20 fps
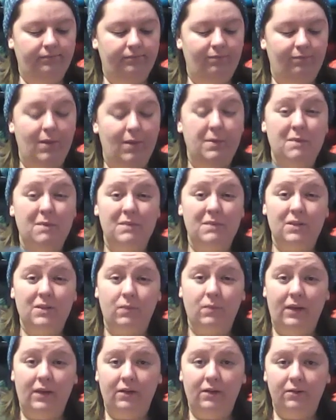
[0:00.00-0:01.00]
Miss
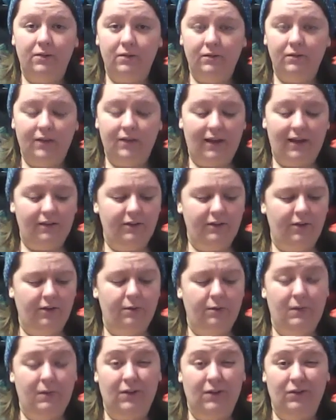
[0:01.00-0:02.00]
Winkle? I don't know.
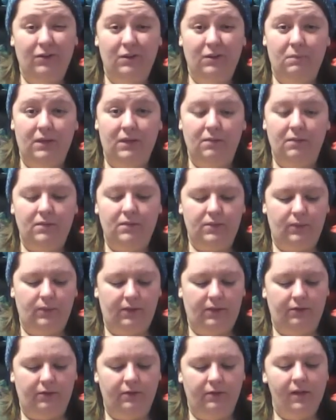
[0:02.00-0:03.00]
It'd be a really big Miss
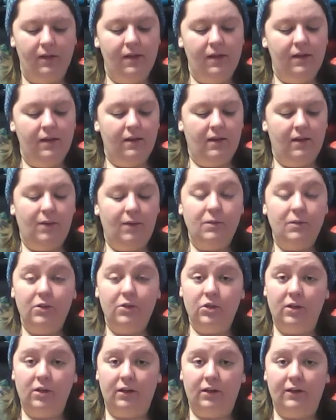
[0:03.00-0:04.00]
Winkle. I'm not
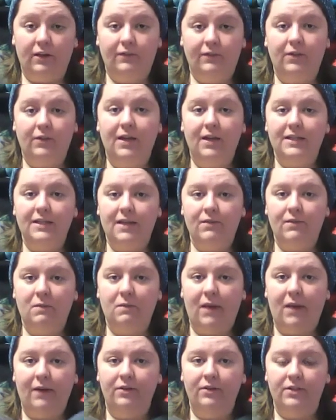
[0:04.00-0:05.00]
sure. If you guys have any
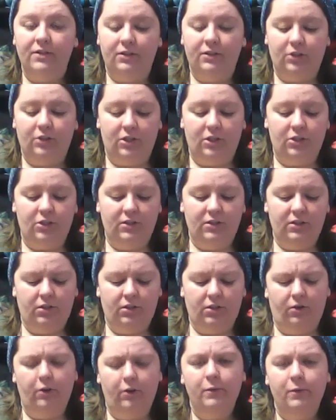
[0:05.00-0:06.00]
pattern suggestions,
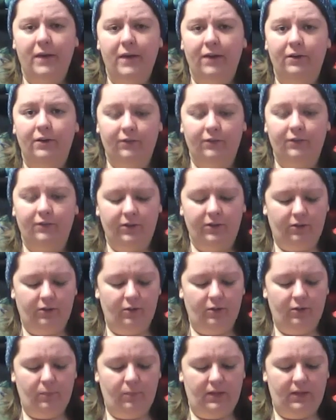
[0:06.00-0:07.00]
throw them out over in the
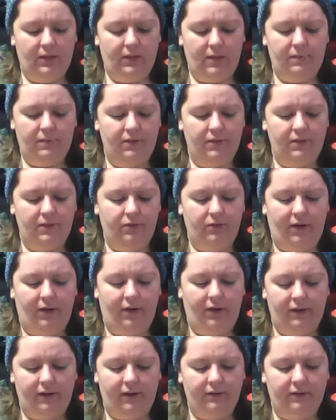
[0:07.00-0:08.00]
group in the episode
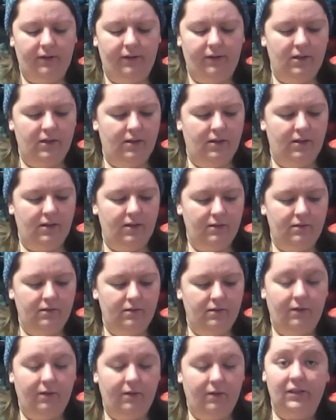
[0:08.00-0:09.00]
thread. I'd love
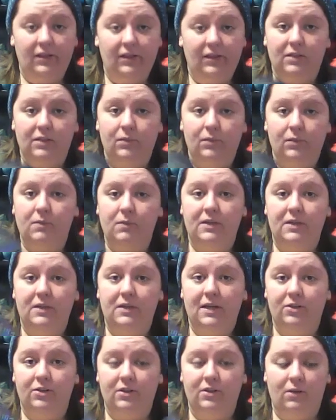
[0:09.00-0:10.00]
to get some
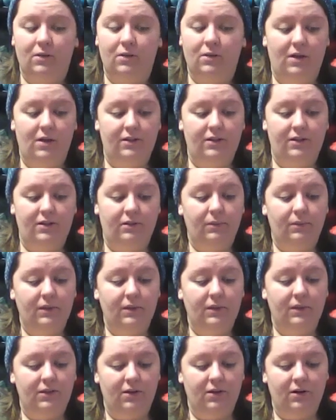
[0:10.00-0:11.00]
recommendations on what to do with
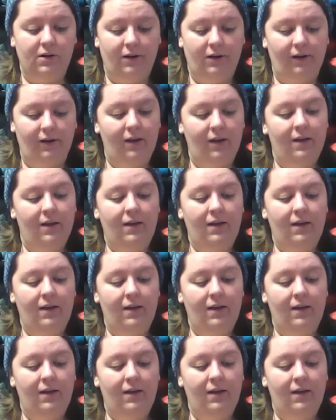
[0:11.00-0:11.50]
this yarn.